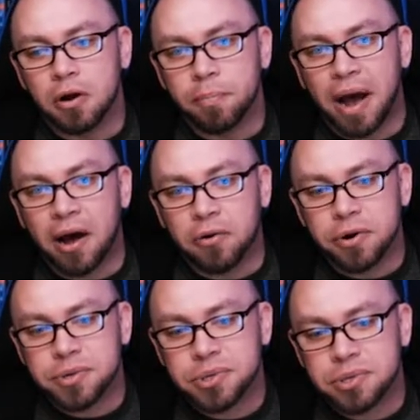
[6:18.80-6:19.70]
her
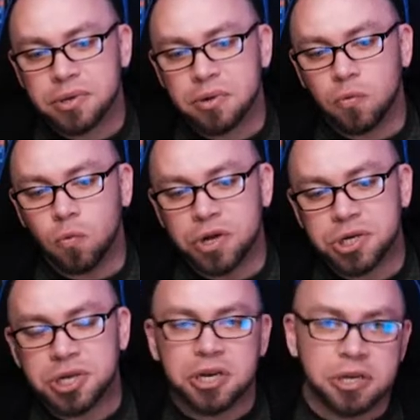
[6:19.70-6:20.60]
powers, what
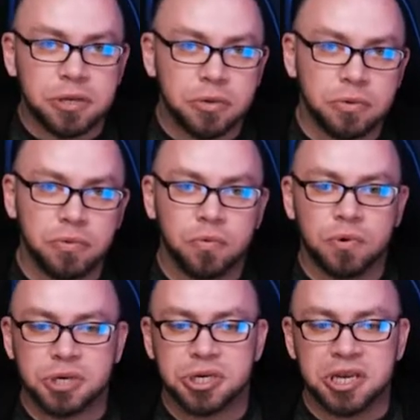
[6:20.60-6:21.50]
she can do,
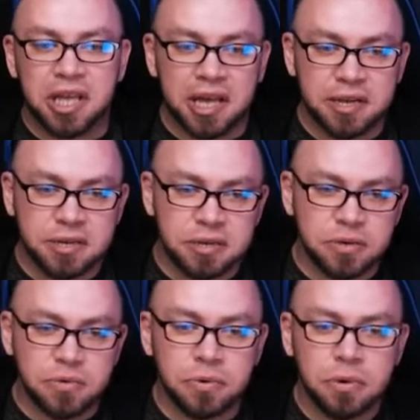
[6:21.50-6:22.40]
what she can't
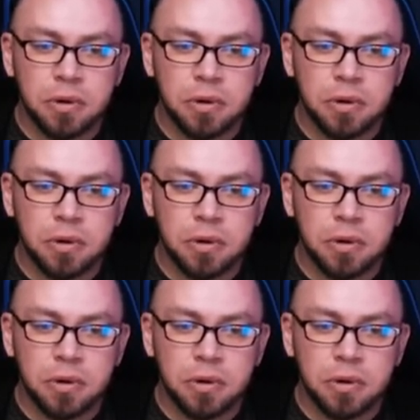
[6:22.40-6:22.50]
do,